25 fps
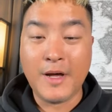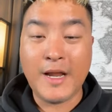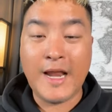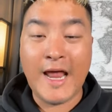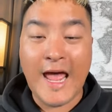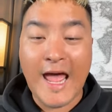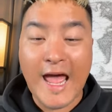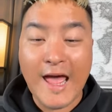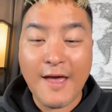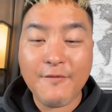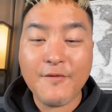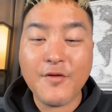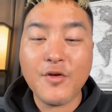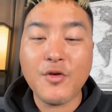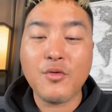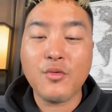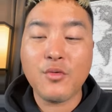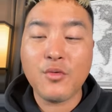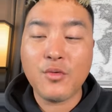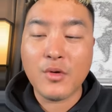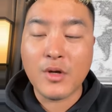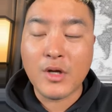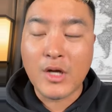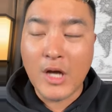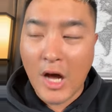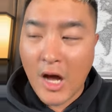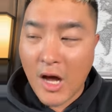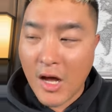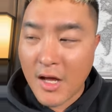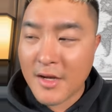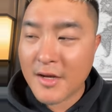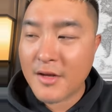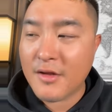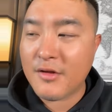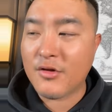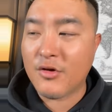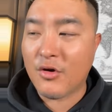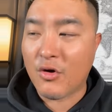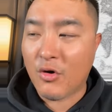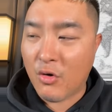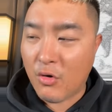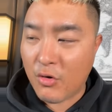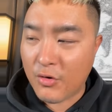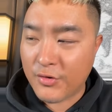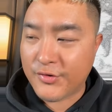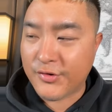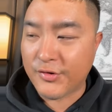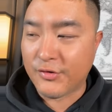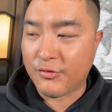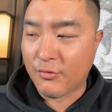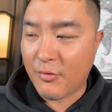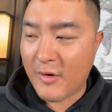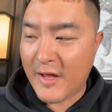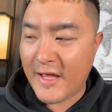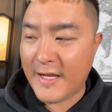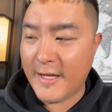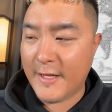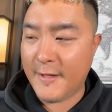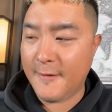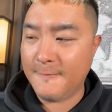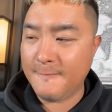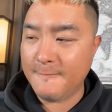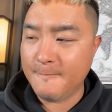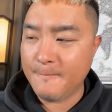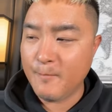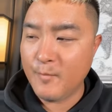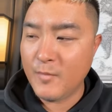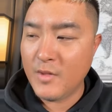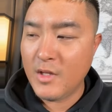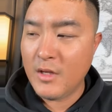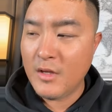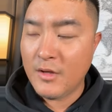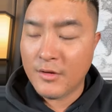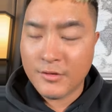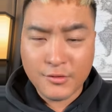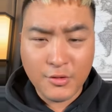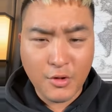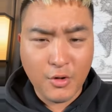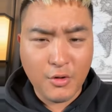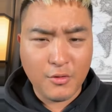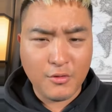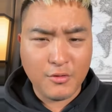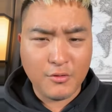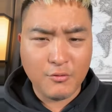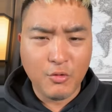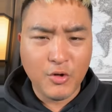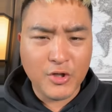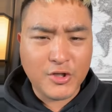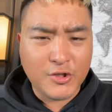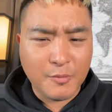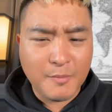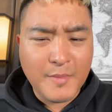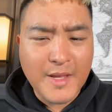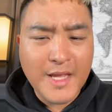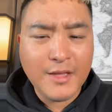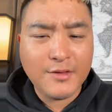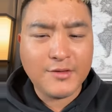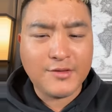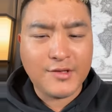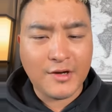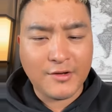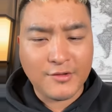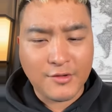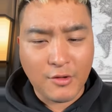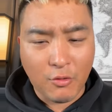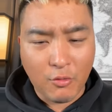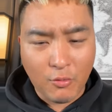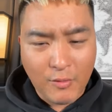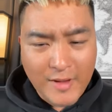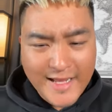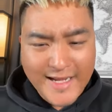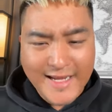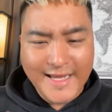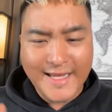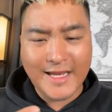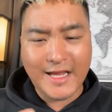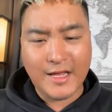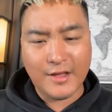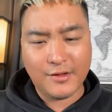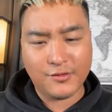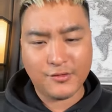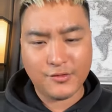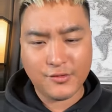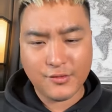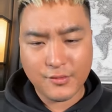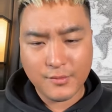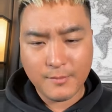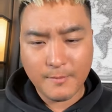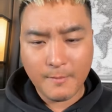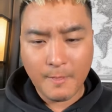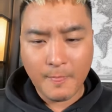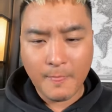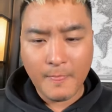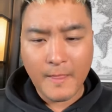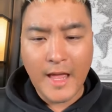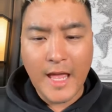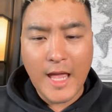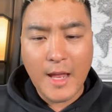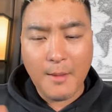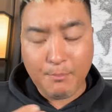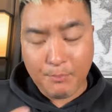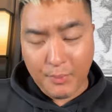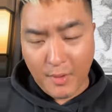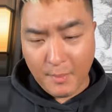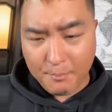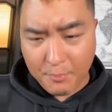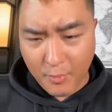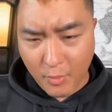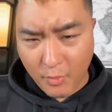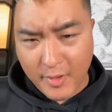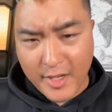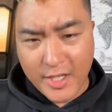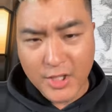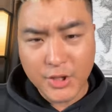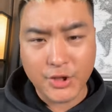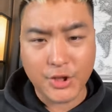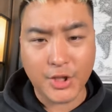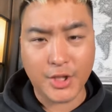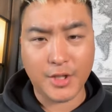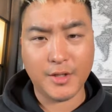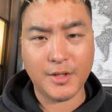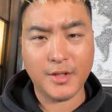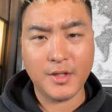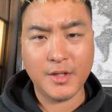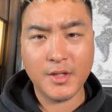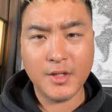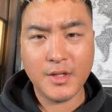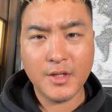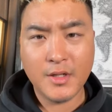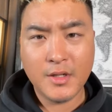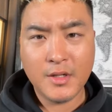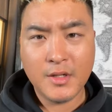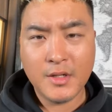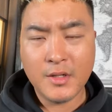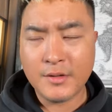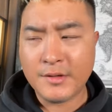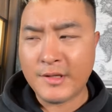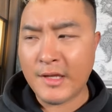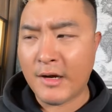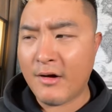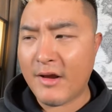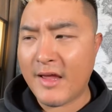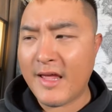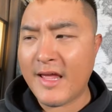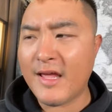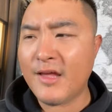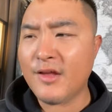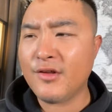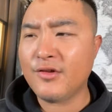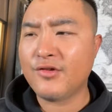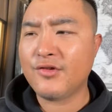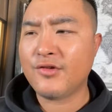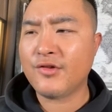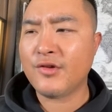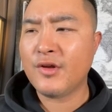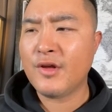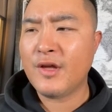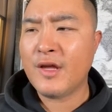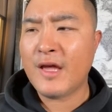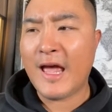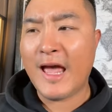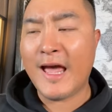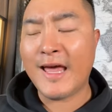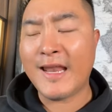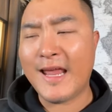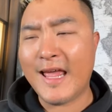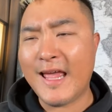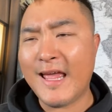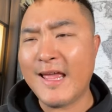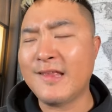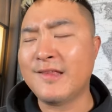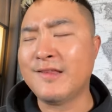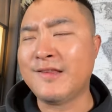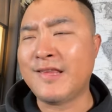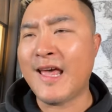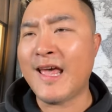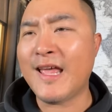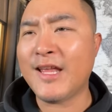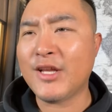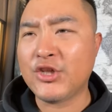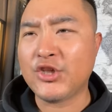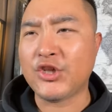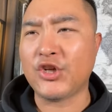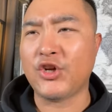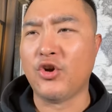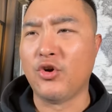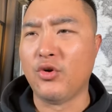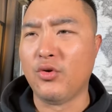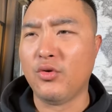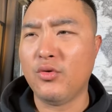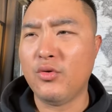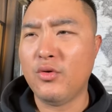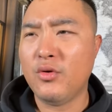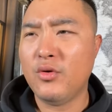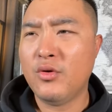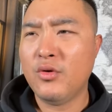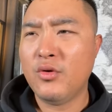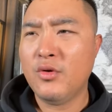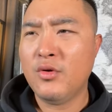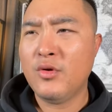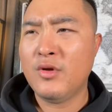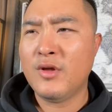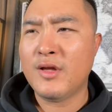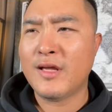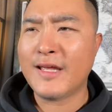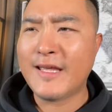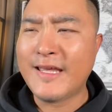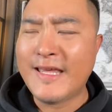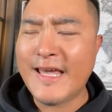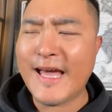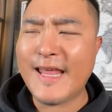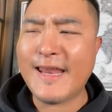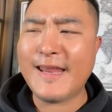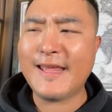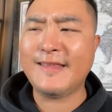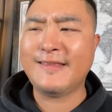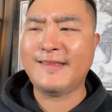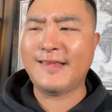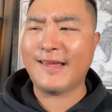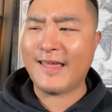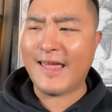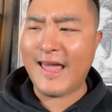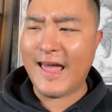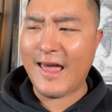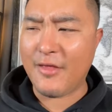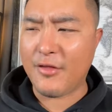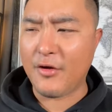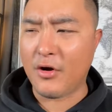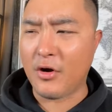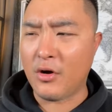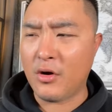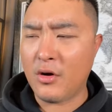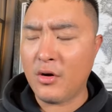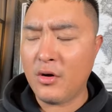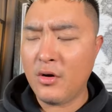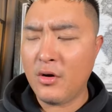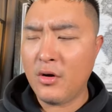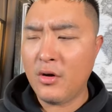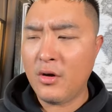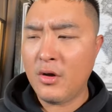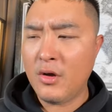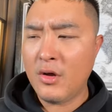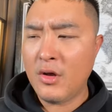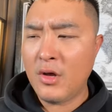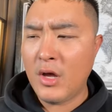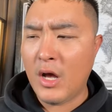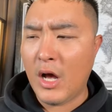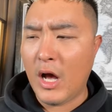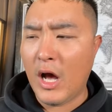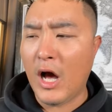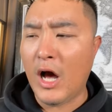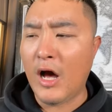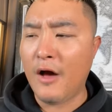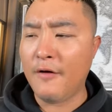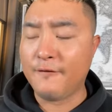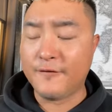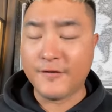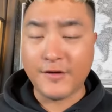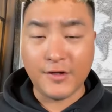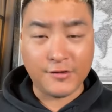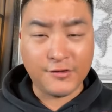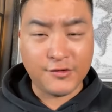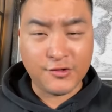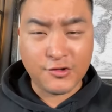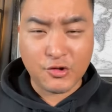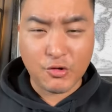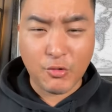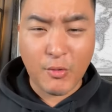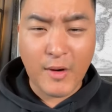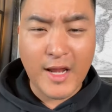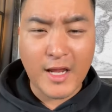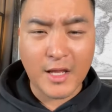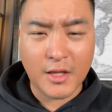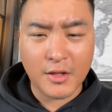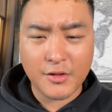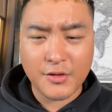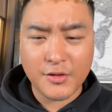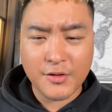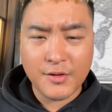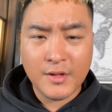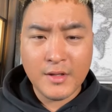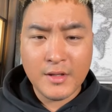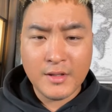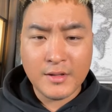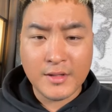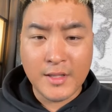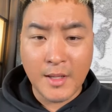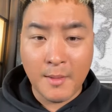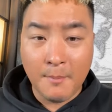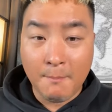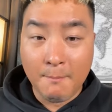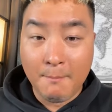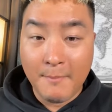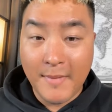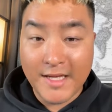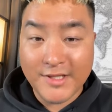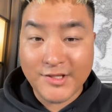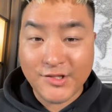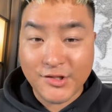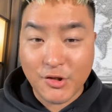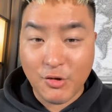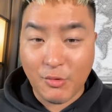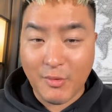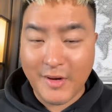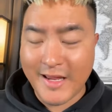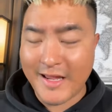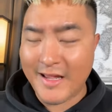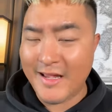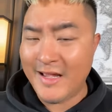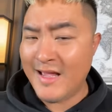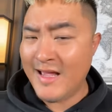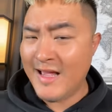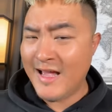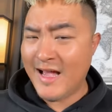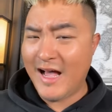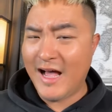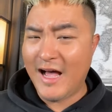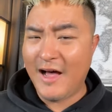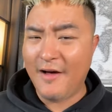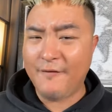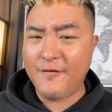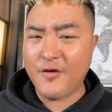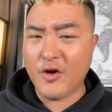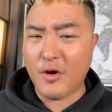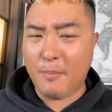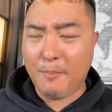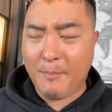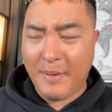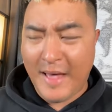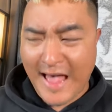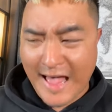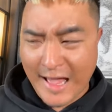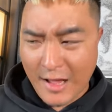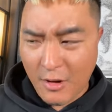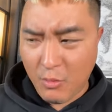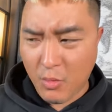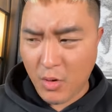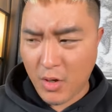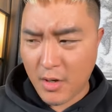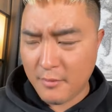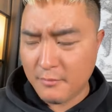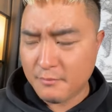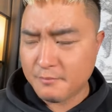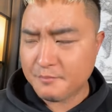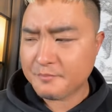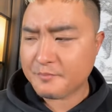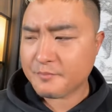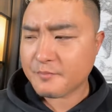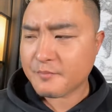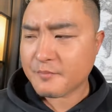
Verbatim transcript: But have you gotten your horses ready? So, which means there's a readiness, a preparation. There is an intentional getting together of the strength, the mustering of your power,